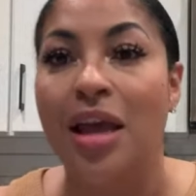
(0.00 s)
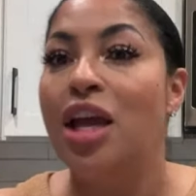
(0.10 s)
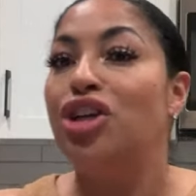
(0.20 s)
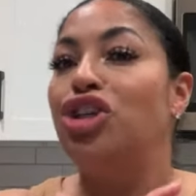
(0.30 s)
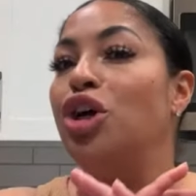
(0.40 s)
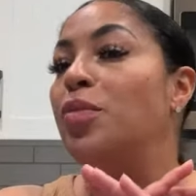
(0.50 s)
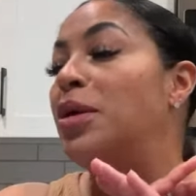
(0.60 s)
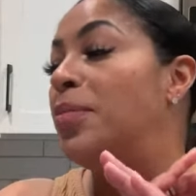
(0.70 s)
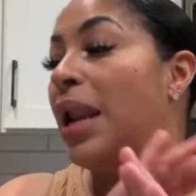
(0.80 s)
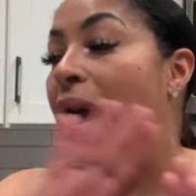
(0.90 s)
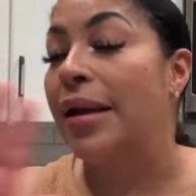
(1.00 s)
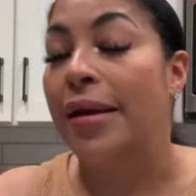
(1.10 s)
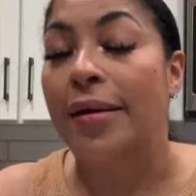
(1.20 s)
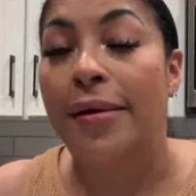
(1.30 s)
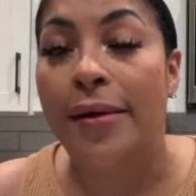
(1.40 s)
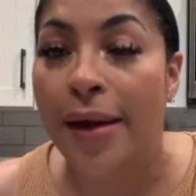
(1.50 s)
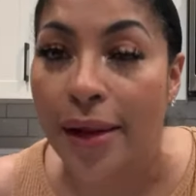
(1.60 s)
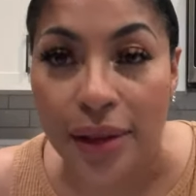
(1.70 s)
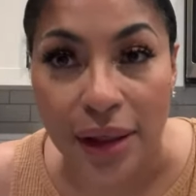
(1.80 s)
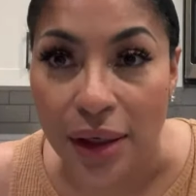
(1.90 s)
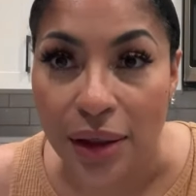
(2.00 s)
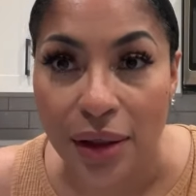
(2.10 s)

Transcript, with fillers: She don't be blocking nothing.